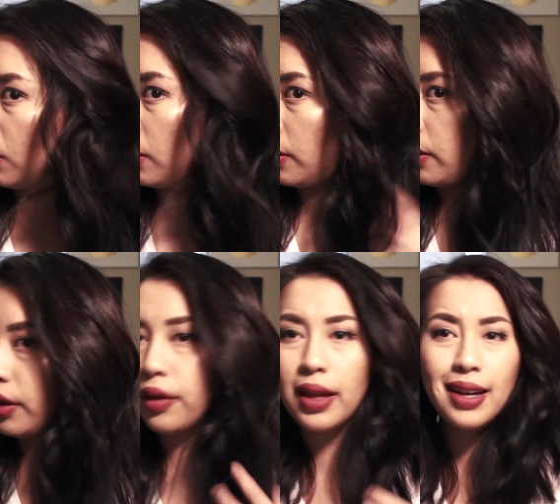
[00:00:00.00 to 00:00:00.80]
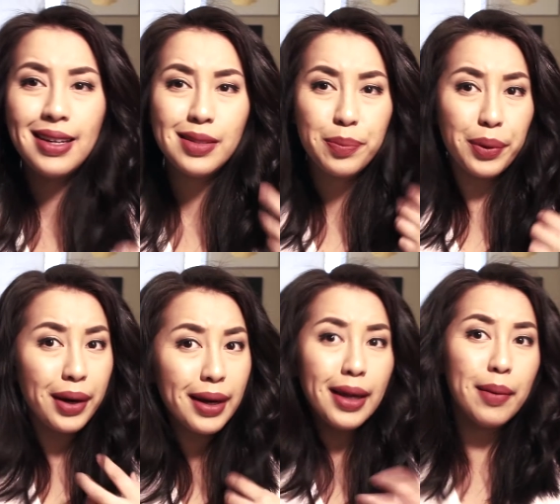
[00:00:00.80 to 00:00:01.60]
And there you go, that is
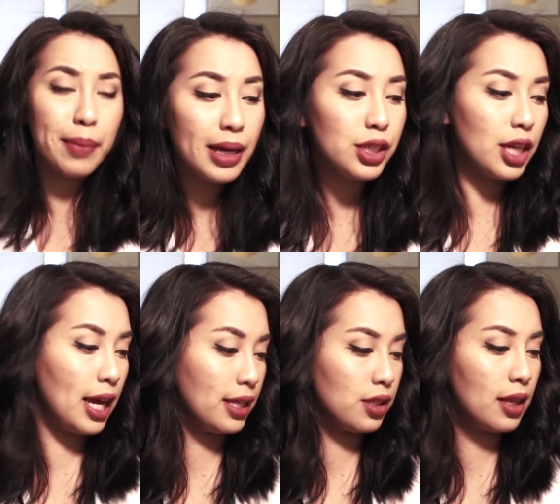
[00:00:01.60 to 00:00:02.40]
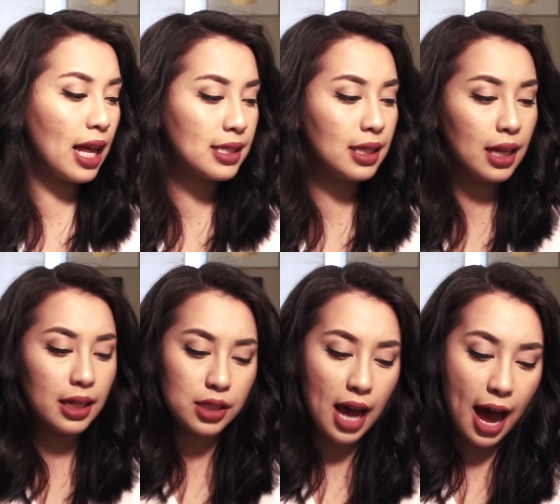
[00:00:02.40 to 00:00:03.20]
pretty much it. So the last thing I
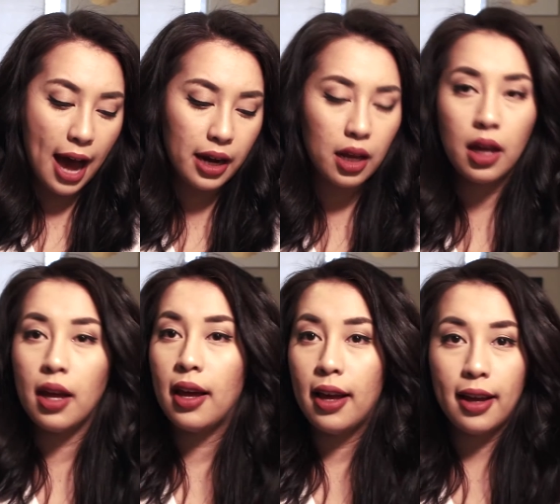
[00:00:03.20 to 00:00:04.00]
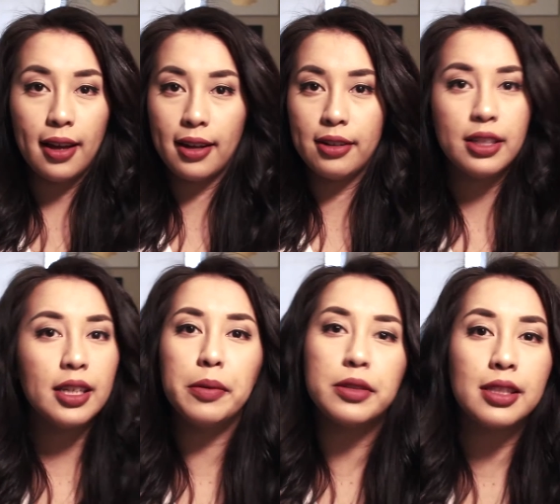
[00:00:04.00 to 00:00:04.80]
like to add, I
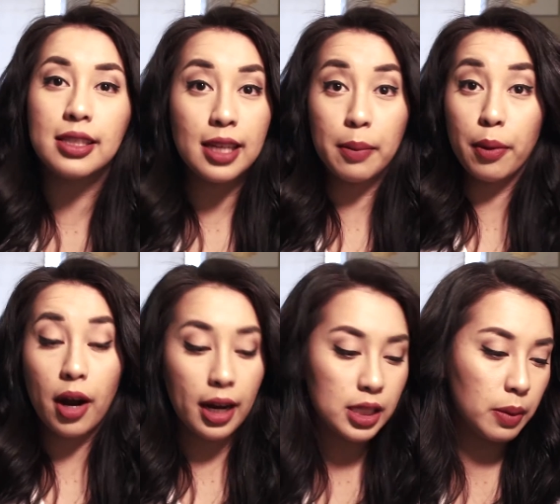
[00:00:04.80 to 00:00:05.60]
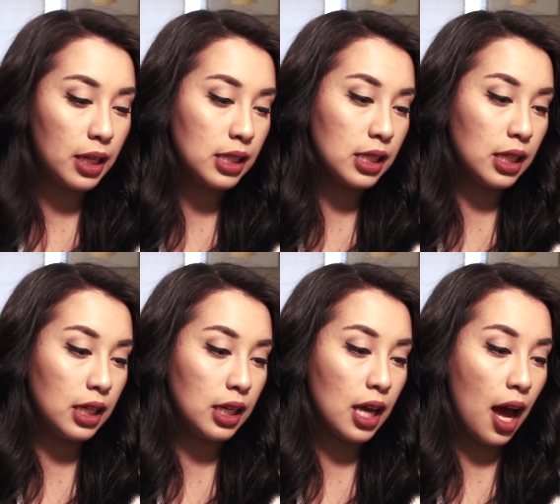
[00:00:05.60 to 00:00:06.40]
keep using the same products, but it's
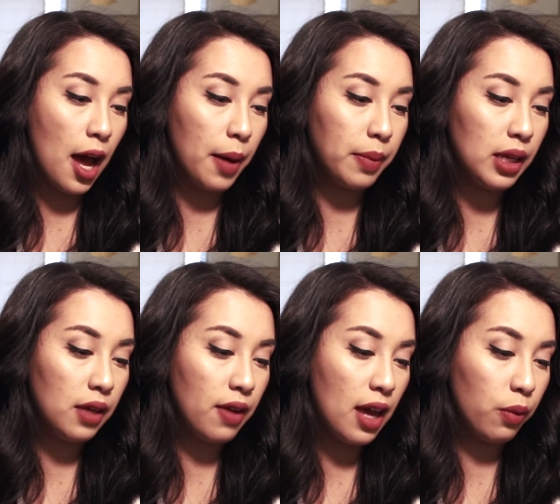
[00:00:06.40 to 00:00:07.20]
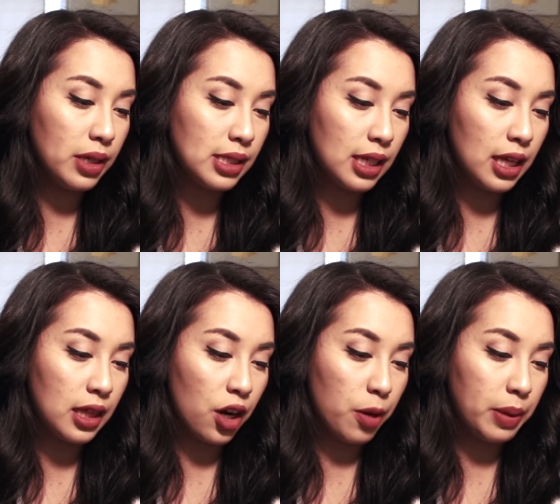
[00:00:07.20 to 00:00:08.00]
the eva-nyc
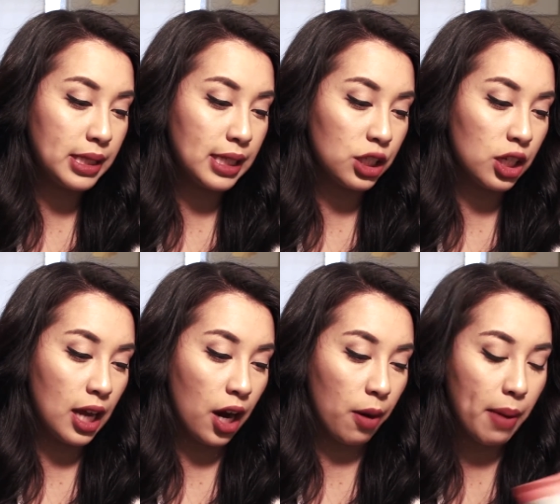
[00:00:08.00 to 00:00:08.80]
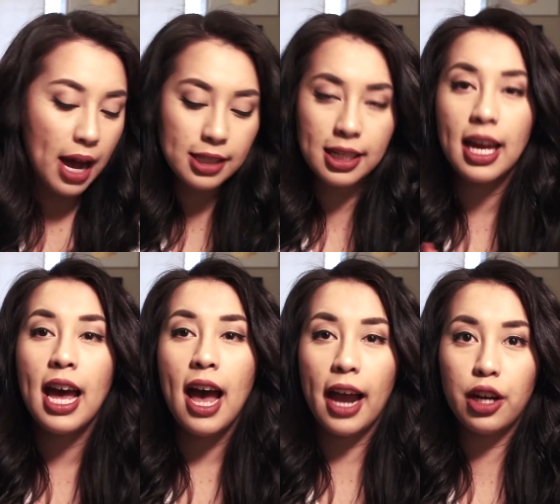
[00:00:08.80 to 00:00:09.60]
Therapy Session Hair Mask.
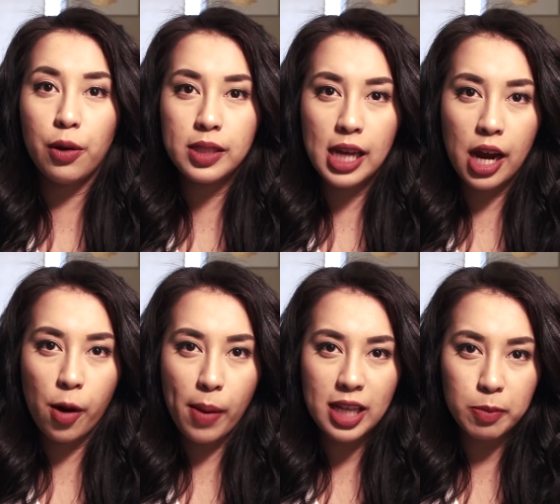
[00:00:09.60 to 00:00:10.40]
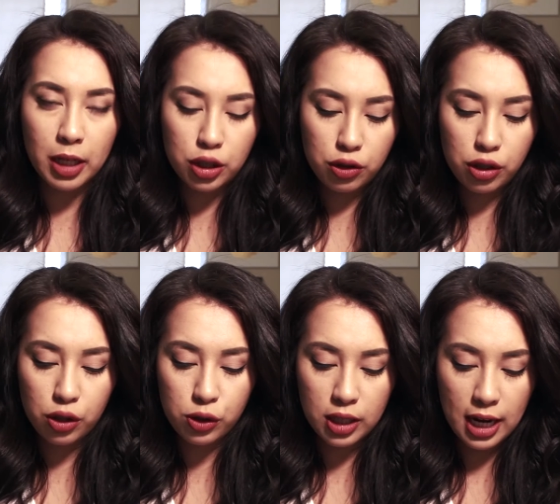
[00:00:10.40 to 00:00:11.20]
I know it's a hair mask, but I do
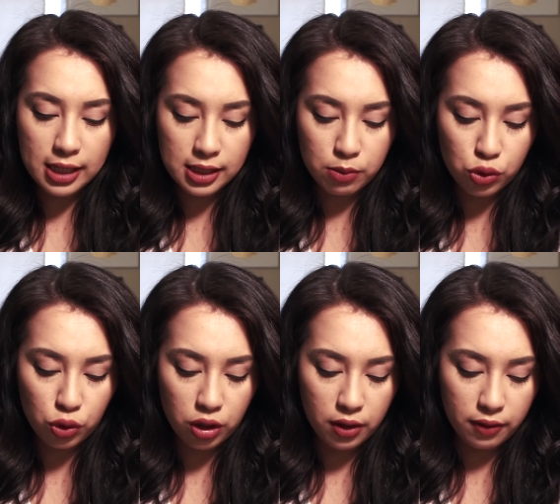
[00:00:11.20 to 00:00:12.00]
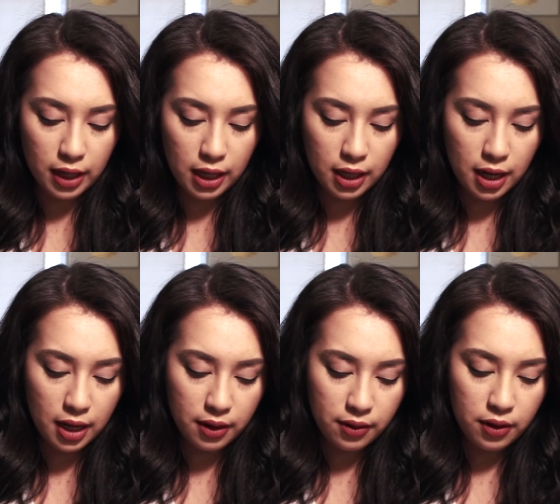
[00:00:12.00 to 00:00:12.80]
use it as some sort of like a